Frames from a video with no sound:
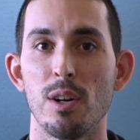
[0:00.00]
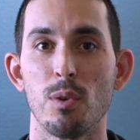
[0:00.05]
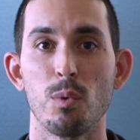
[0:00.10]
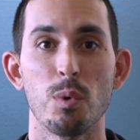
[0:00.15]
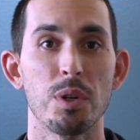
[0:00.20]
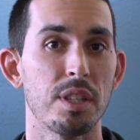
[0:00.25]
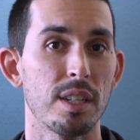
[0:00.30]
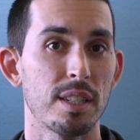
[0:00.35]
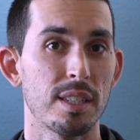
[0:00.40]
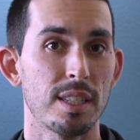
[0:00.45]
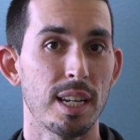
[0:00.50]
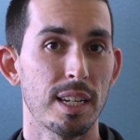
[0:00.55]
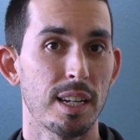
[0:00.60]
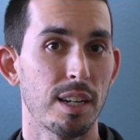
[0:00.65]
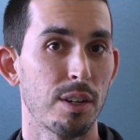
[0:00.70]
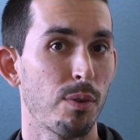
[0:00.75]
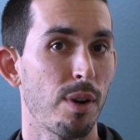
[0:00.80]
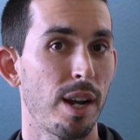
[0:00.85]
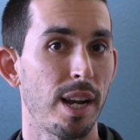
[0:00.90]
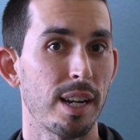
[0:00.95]
what the
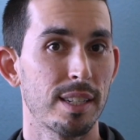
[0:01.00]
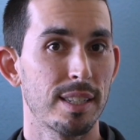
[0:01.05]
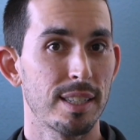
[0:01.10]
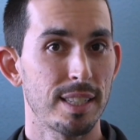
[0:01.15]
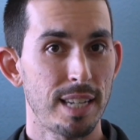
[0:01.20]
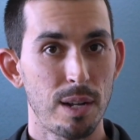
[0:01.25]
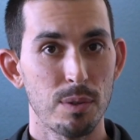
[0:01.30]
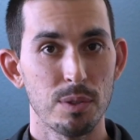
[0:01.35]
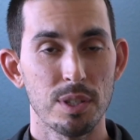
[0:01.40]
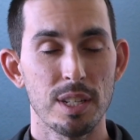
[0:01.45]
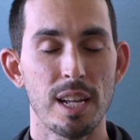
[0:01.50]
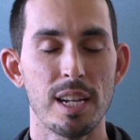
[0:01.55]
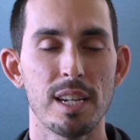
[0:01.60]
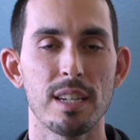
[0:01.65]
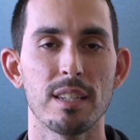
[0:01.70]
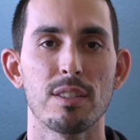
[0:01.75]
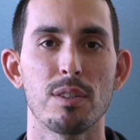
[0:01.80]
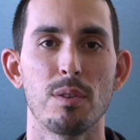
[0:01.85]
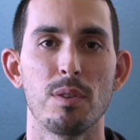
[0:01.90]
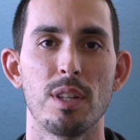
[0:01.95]
second crack sounds
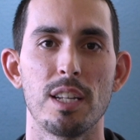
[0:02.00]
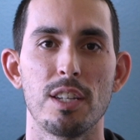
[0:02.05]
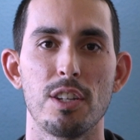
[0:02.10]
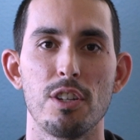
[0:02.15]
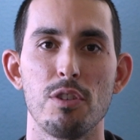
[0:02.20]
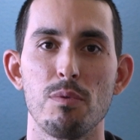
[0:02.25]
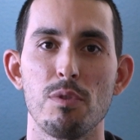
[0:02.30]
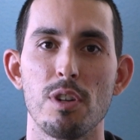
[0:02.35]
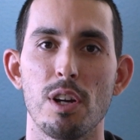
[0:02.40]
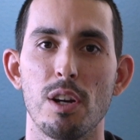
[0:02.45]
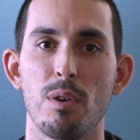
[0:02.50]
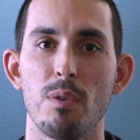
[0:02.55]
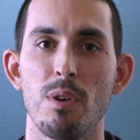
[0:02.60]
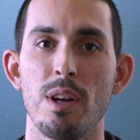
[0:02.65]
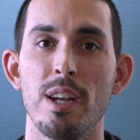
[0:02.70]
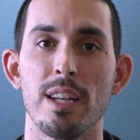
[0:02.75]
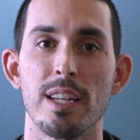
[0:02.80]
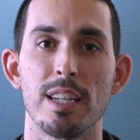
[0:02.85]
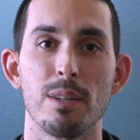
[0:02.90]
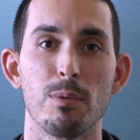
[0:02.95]
like so that you know
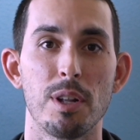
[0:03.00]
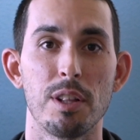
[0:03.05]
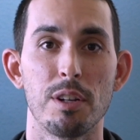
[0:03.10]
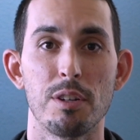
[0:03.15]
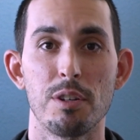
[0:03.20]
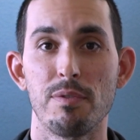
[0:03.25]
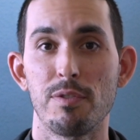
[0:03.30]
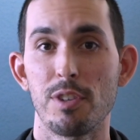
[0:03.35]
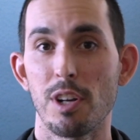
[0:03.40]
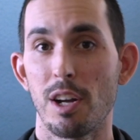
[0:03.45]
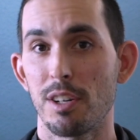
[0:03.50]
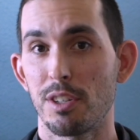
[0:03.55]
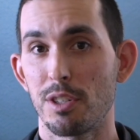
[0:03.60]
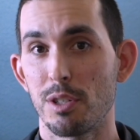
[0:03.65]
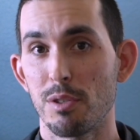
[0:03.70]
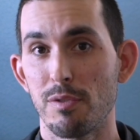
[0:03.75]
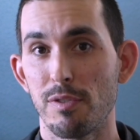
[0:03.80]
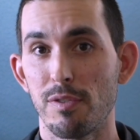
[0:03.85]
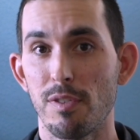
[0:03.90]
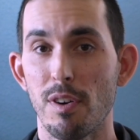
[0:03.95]
whether you've gone
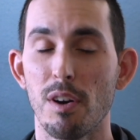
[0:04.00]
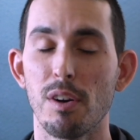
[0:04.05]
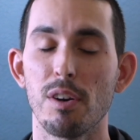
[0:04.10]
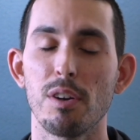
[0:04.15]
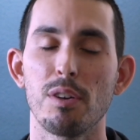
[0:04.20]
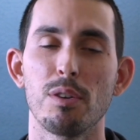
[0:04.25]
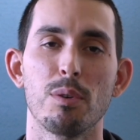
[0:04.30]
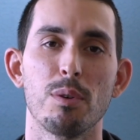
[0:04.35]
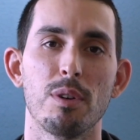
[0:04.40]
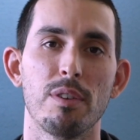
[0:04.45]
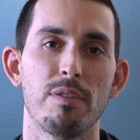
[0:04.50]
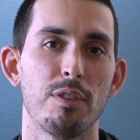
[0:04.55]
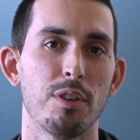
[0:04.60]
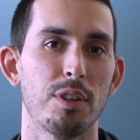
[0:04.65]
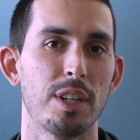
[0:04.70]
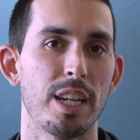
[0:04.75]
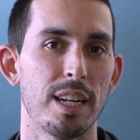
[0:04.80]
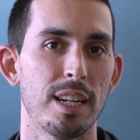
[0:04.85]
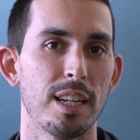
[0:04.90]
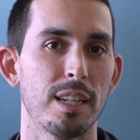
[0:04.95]
too far or if you're
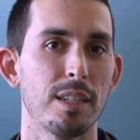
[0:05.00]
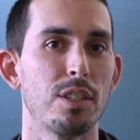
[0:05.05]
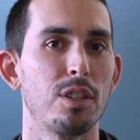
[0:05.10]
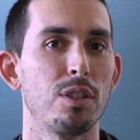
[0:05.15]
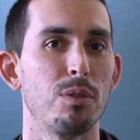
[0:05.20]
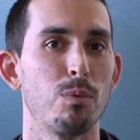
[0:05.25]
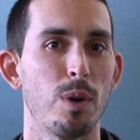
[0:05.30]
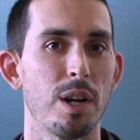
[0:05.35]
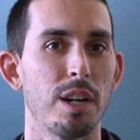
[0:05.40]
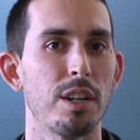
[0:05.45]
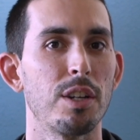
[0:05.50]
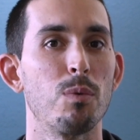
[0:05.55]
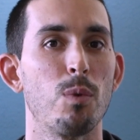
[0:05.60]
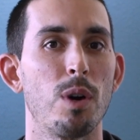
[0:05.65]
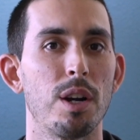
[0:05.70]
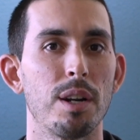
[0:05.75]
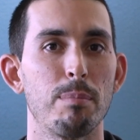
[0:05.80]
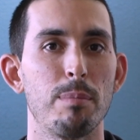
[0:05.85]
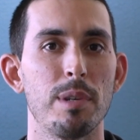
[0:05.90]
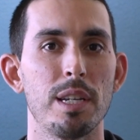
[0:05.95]
getting to where you
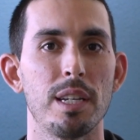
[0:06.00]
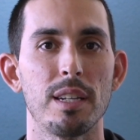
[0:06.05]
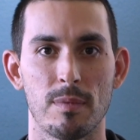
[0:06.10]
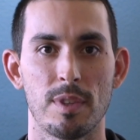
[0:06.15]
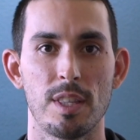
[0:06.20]
want to be.